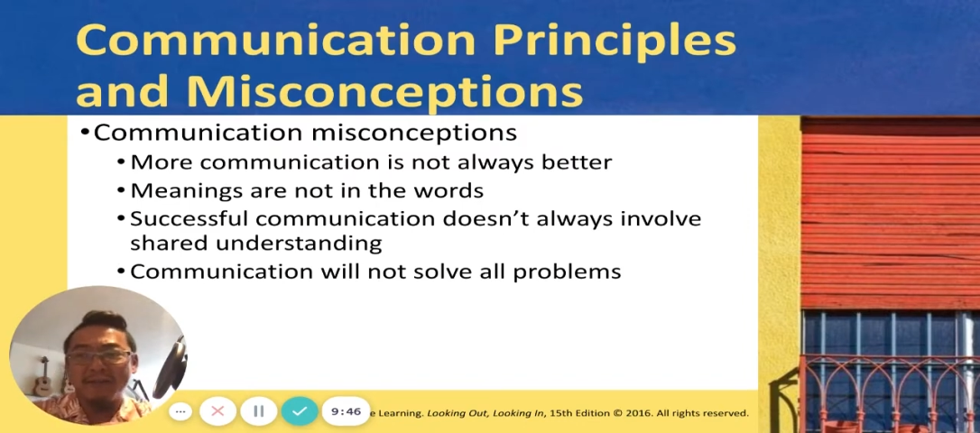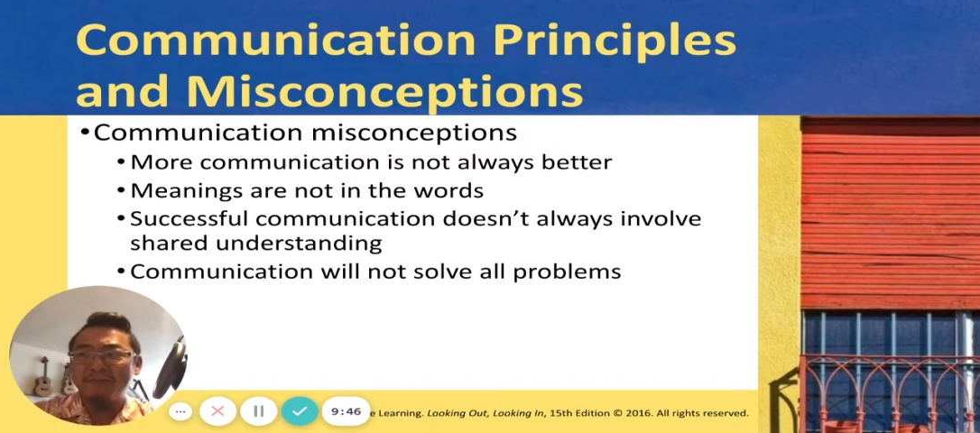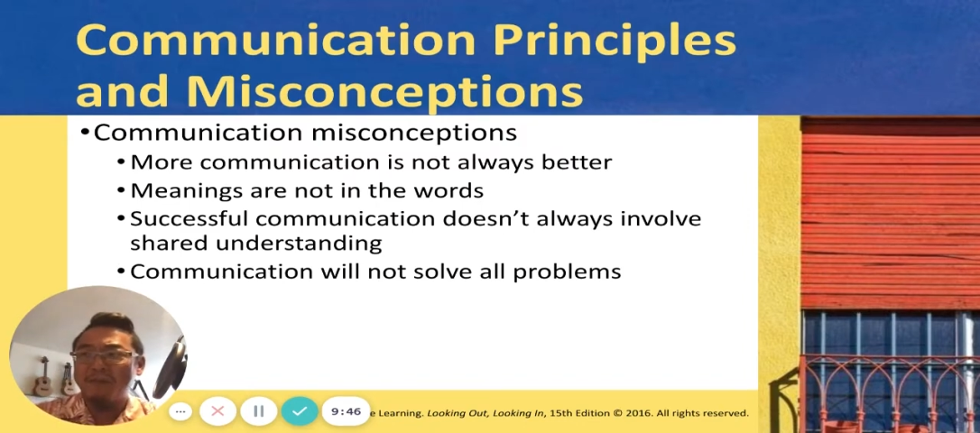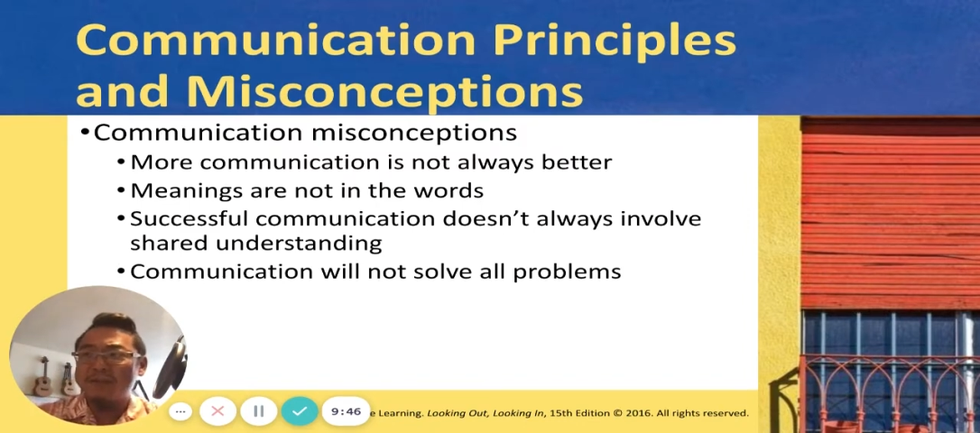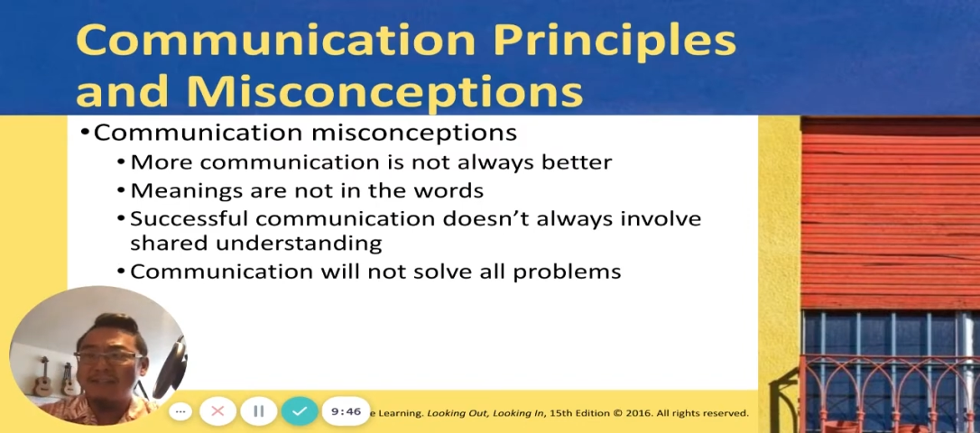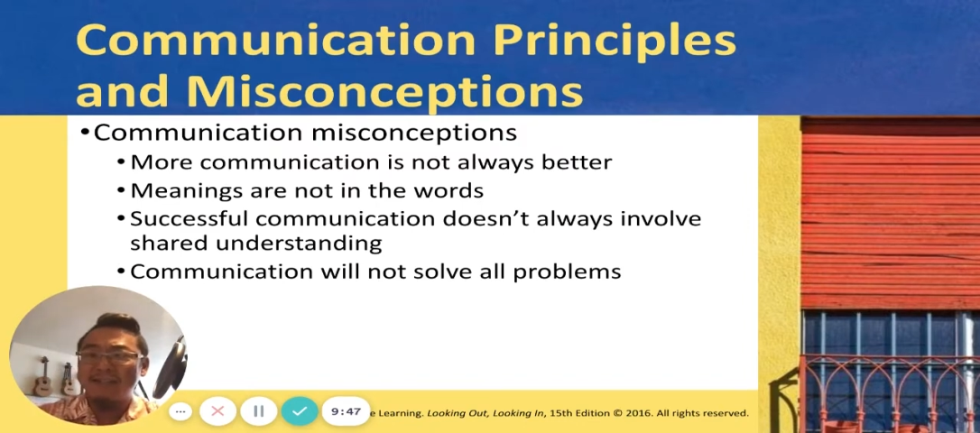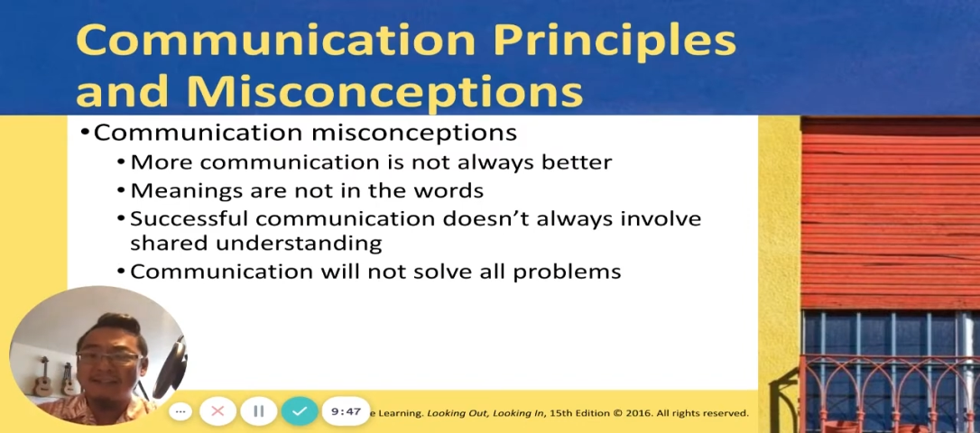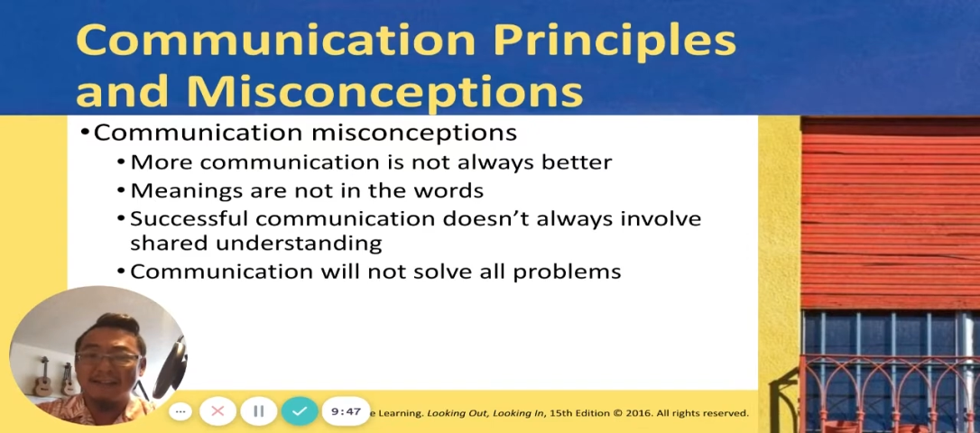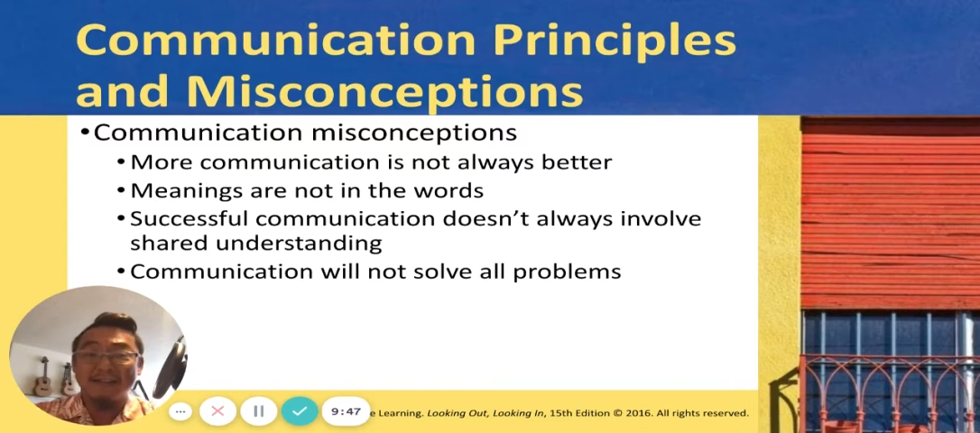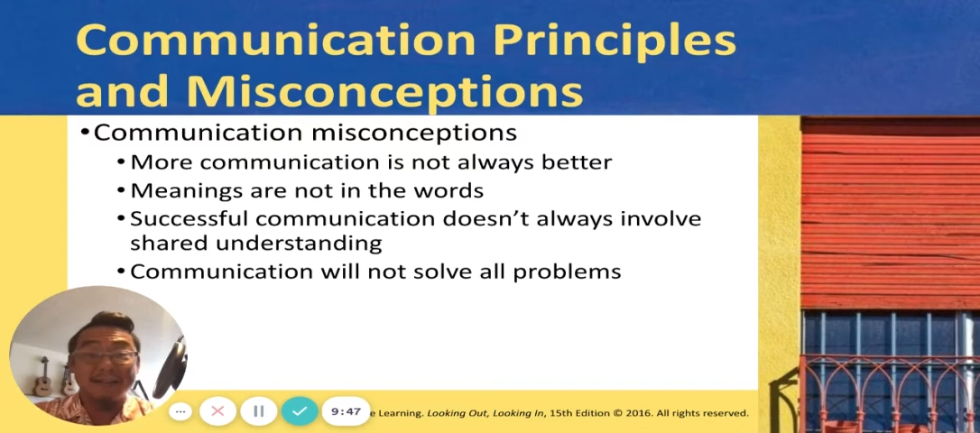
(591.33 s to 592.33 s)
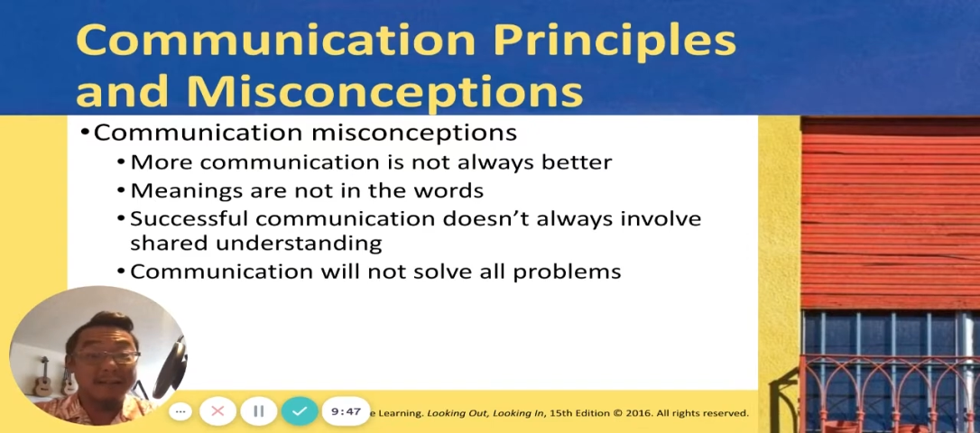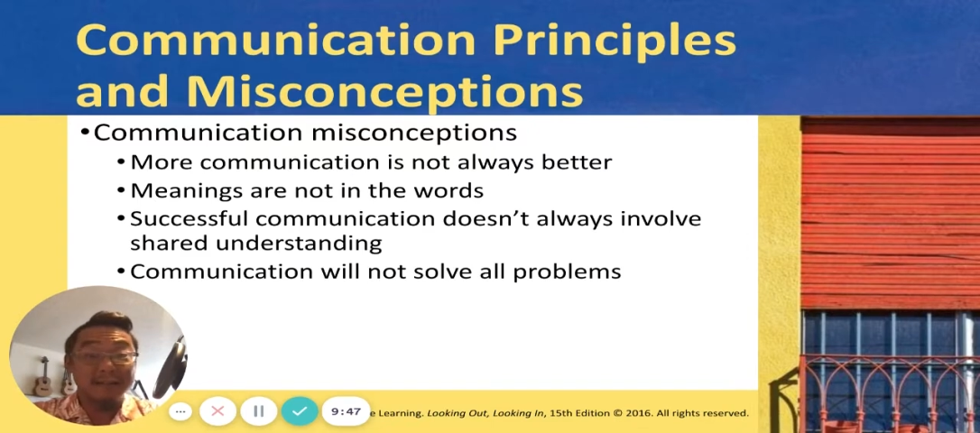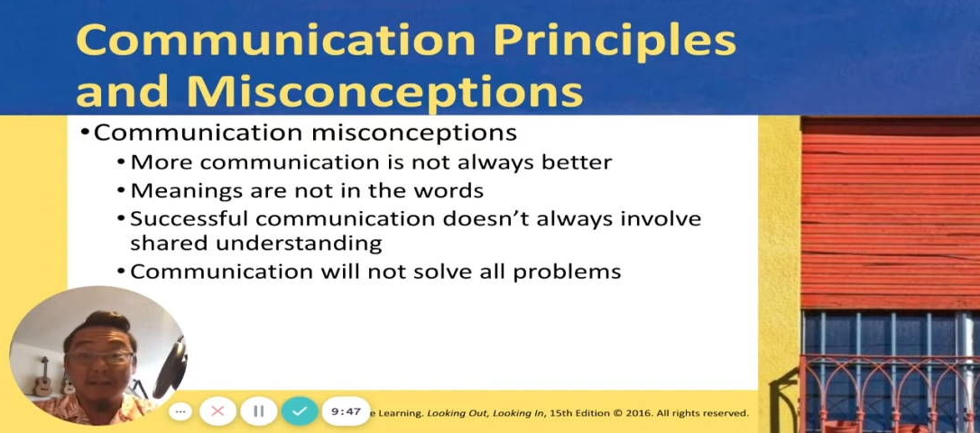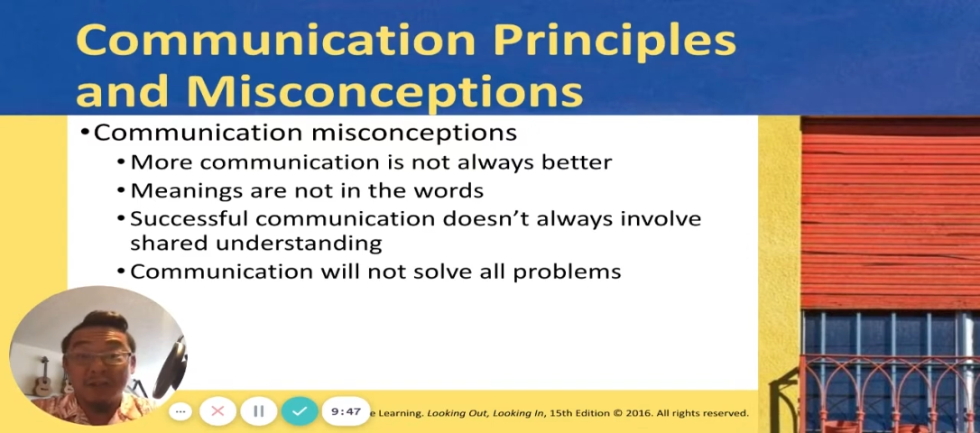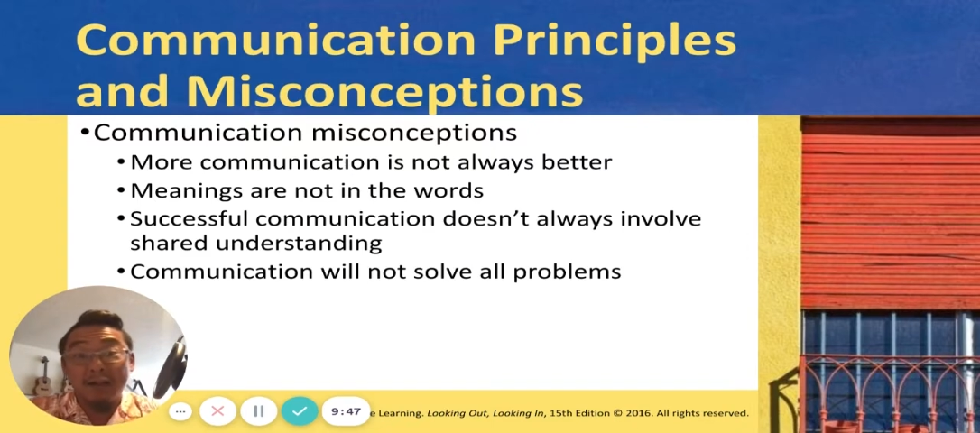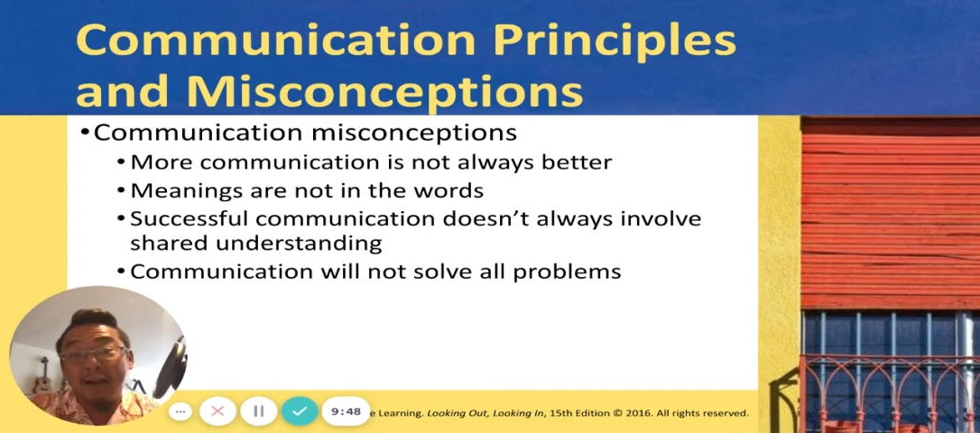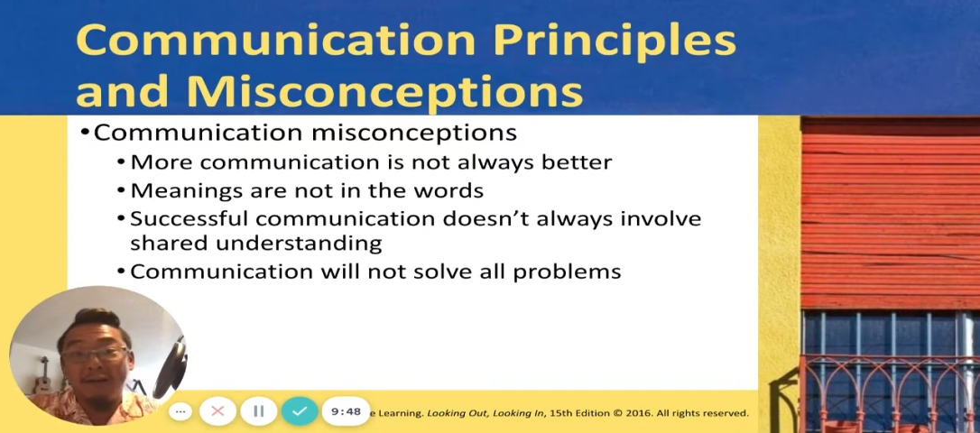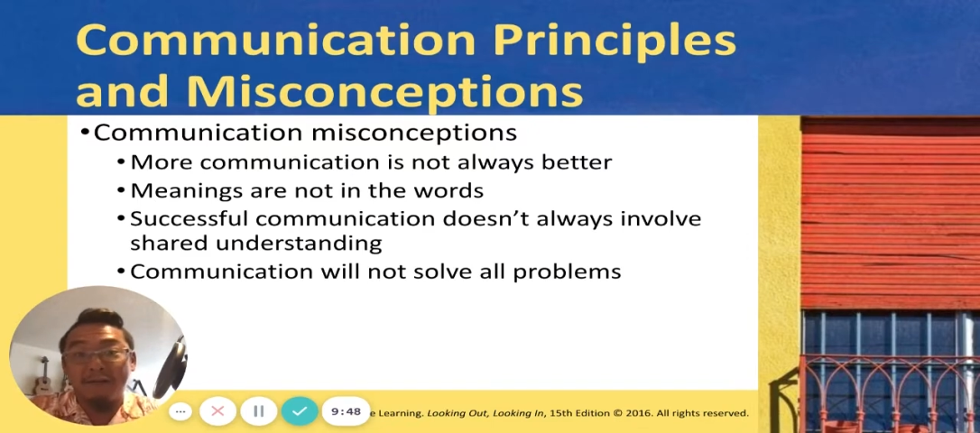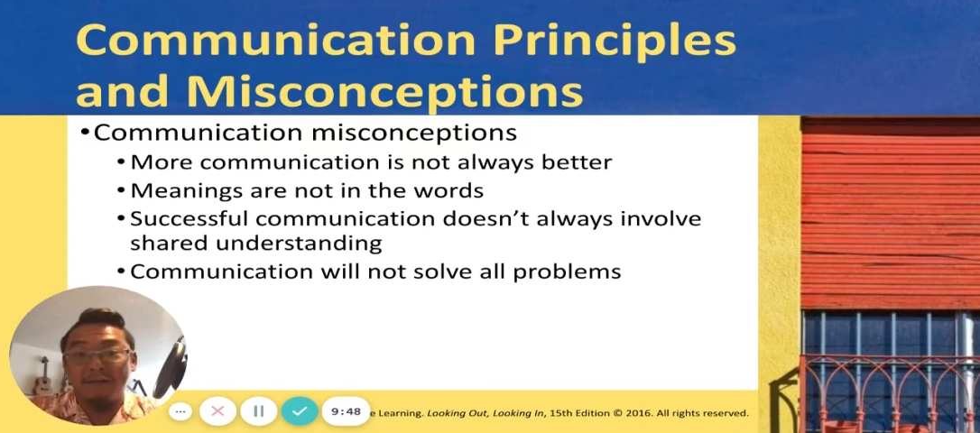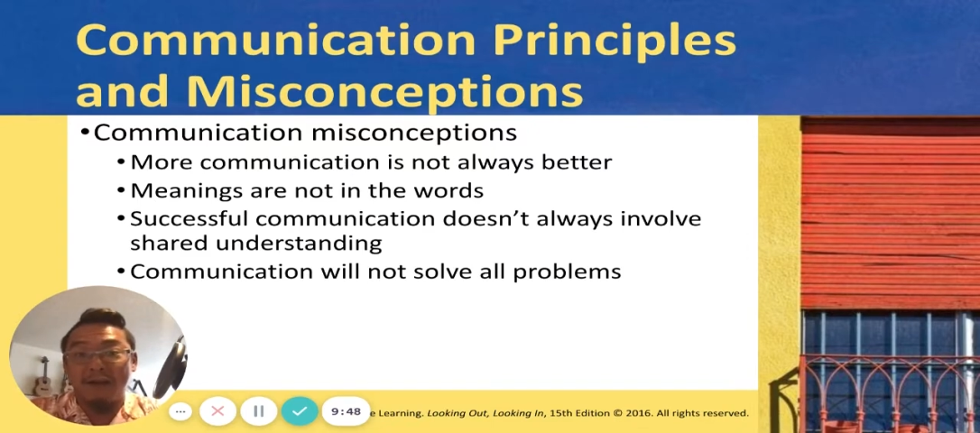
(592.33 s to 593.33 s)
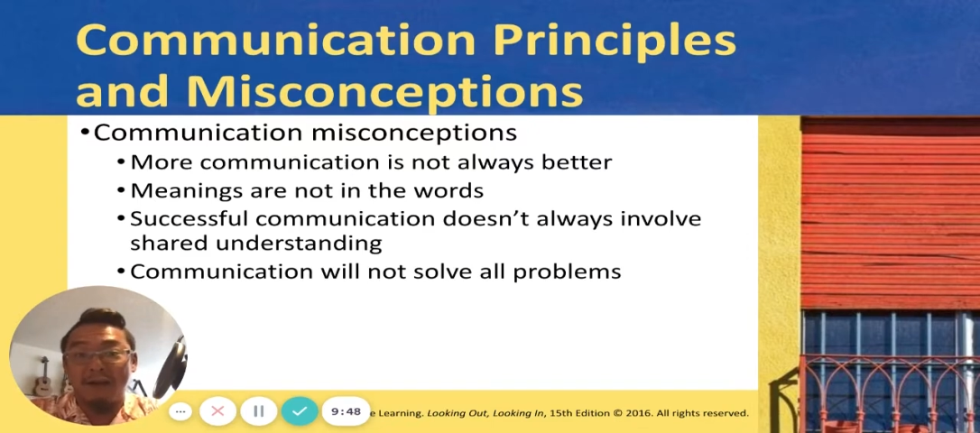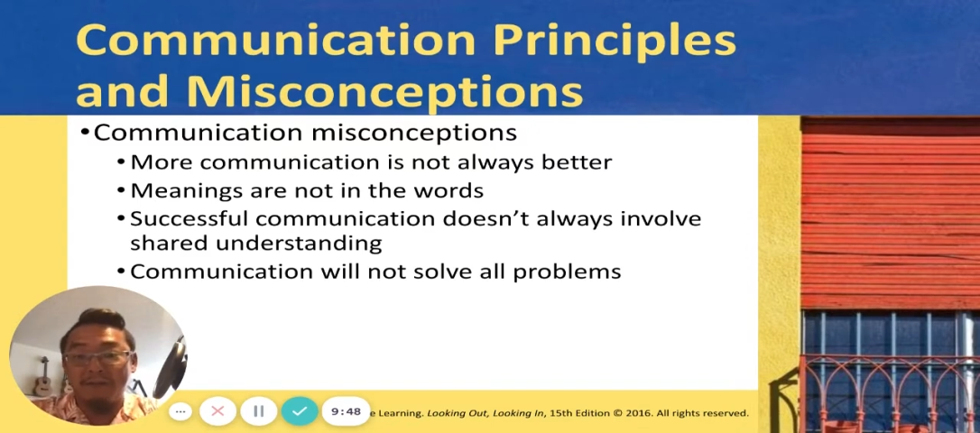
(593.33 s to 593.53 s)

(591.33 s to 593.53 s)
Maybe we just need to just chill out for a while.